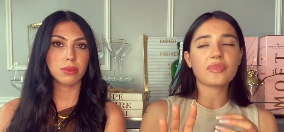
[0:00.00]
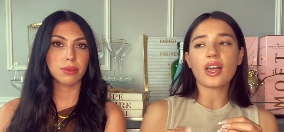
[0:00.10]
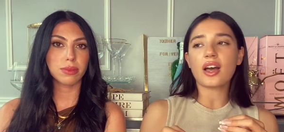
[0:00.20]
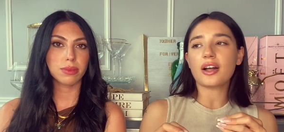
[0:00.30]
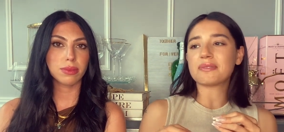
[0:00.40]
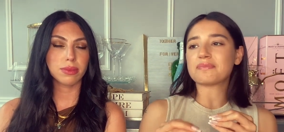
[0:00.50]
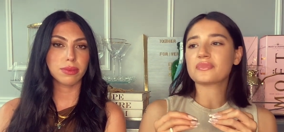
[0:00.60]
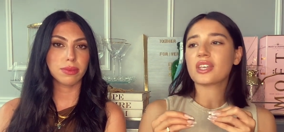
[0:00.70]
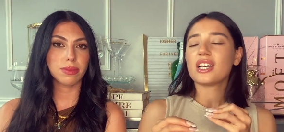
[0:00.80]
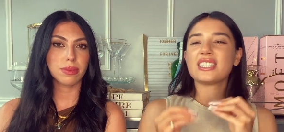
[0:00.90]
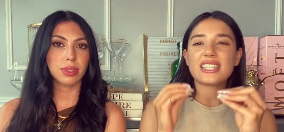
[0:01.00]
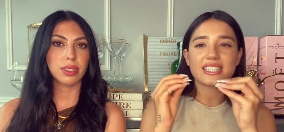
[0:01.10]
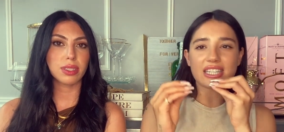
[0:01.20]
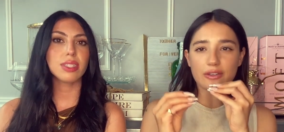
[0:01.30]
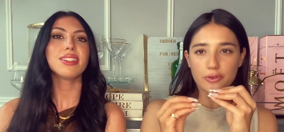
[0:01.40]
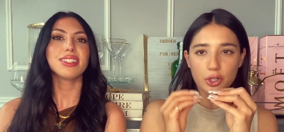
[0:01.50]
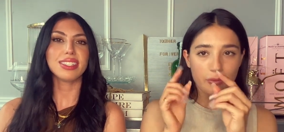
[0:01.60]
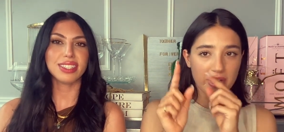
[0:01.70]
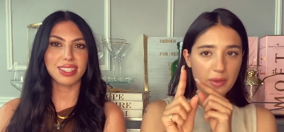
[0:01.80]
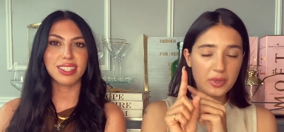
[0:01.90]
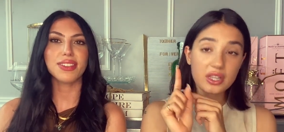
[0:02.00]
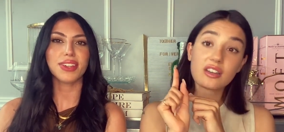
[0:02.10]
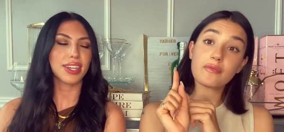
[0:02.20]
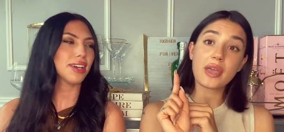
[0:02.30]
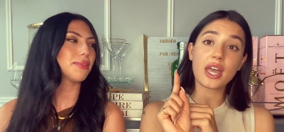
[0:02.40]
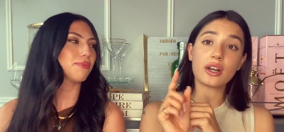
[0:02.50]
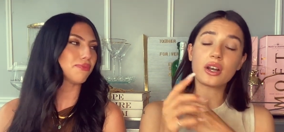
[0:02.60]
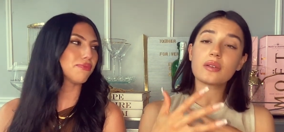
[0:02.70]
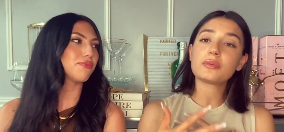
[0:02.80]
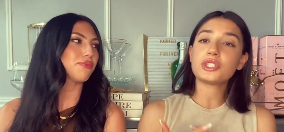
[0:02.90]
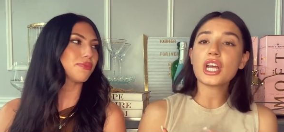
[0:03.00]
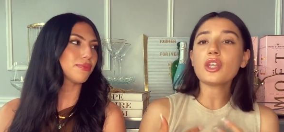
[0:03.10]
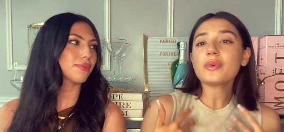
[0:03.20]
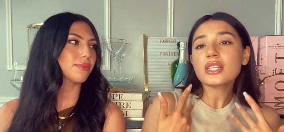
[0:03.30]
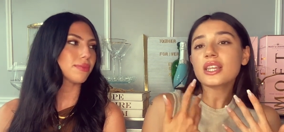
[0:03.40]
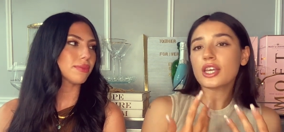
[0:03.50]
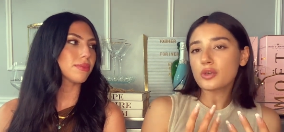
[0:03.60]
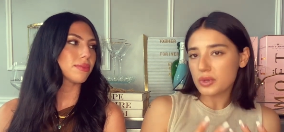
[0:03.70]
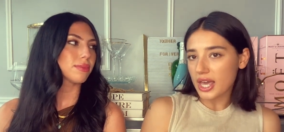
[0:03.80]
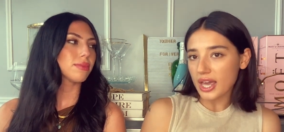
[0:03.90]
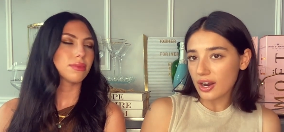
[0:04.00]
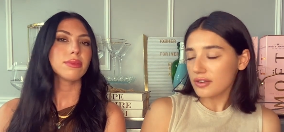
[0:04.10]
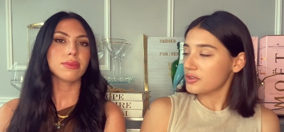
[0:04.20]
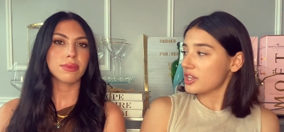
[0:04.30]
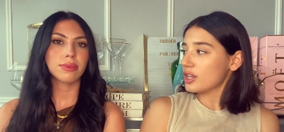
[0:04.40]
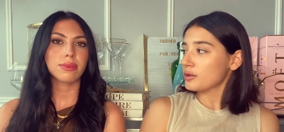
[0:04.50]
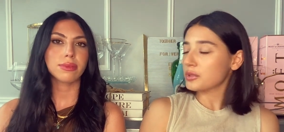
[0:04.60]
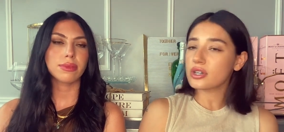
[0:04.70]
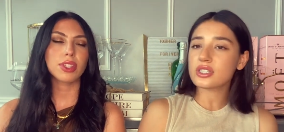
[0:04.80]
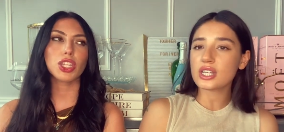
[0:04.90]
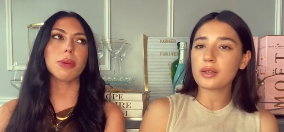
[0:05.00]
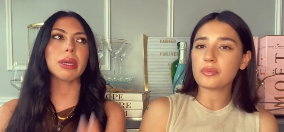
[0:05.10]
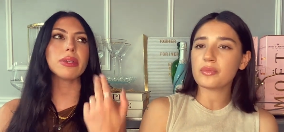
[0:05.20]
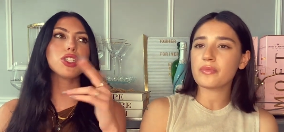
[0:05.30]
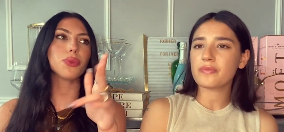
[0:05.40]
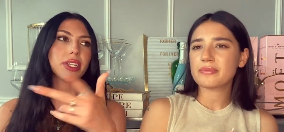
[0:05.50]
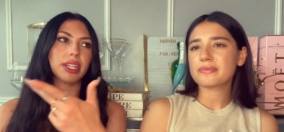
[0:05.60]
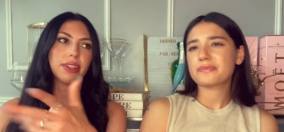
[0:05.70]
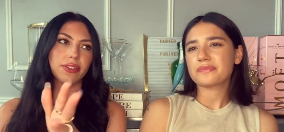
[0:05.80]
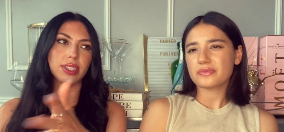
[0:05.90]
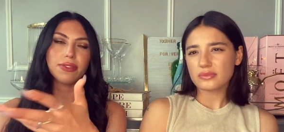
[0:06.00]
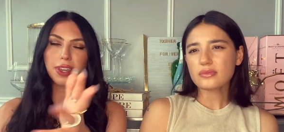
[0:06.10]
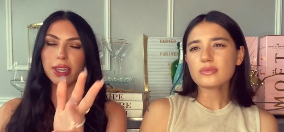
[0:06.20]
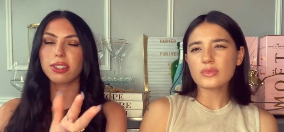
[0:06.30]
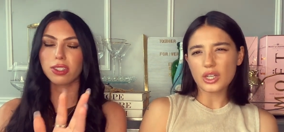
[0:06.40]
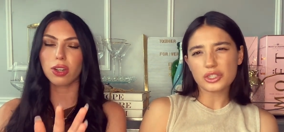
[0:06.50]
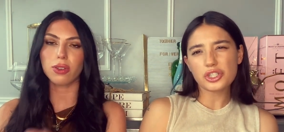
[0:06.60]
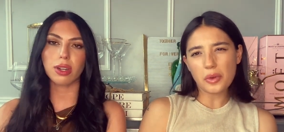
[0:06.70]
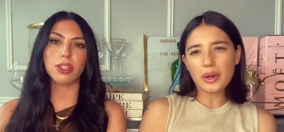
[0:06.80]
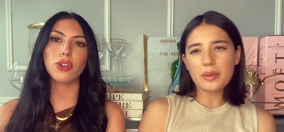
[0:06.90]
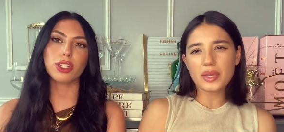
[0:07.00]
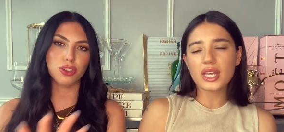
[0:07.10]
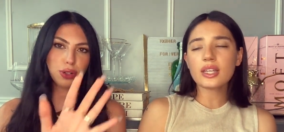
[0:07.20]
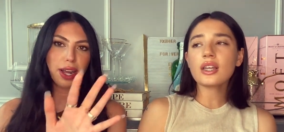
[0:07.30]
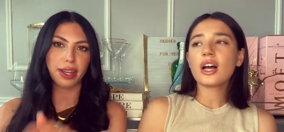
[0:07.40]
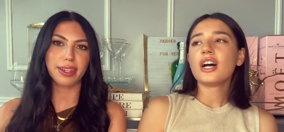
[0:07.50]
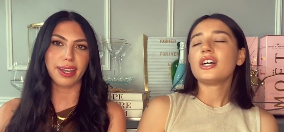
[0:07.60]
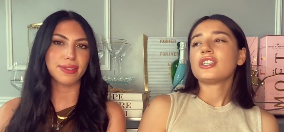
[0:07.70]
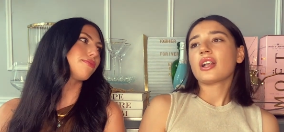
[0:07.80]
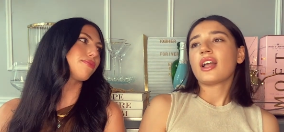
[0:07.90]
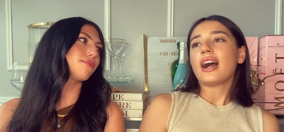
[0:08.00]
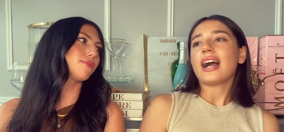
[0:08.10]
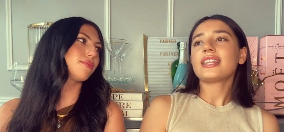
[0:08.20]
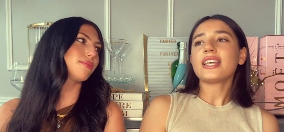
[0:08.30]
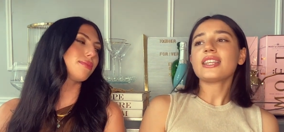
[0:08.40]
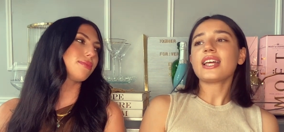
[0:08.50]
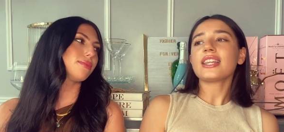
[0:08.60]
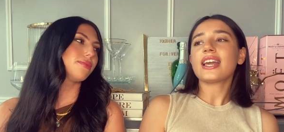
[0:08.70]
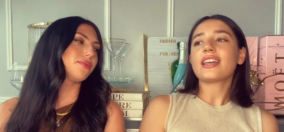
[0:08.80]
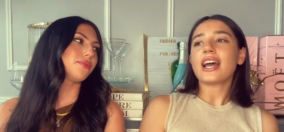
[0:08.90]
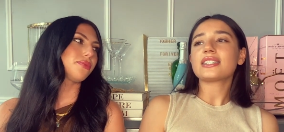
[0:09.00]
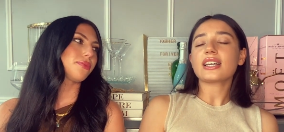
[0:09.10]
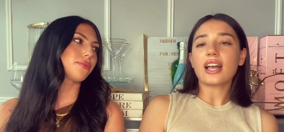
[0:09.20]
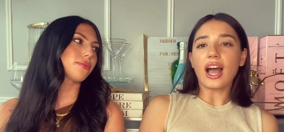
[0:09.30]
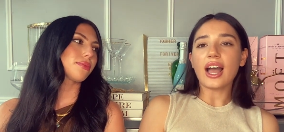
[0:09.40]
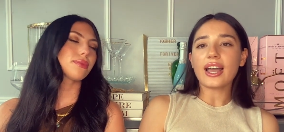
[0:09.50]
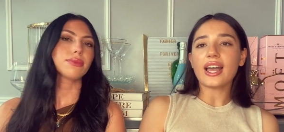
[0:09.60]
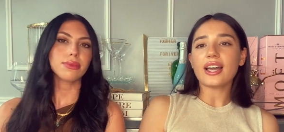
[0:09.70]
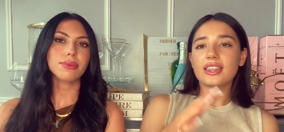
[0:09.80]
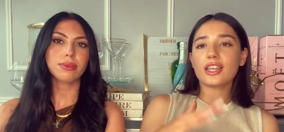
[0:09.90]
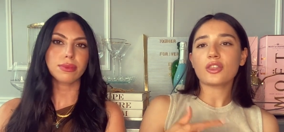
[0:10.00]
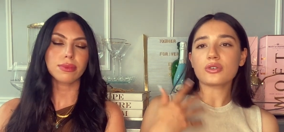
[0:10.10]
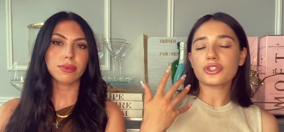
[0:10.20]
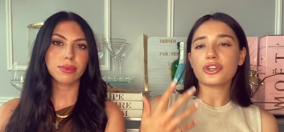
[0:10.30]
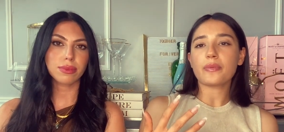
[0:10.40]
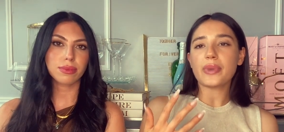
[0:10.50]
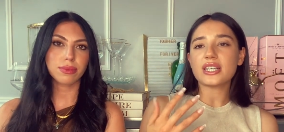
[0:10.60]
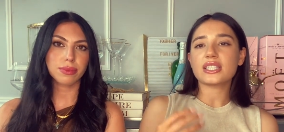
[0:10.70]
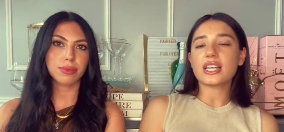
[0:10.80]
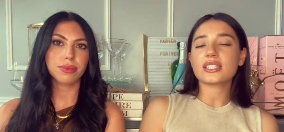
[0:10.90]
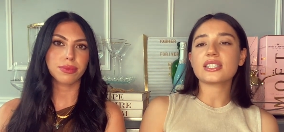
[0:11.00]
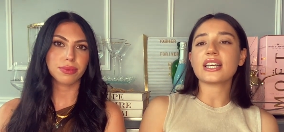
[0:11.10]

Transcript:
Speaker 1: um deceitful or manipulative manner. Genuinely that you care for the other person. They'll be able
Speaker 2: to read it if it's fake.
Speaker 1: So Do you know what you I mean? You can try, yeah. I think that like as a guy, I think those are your best things is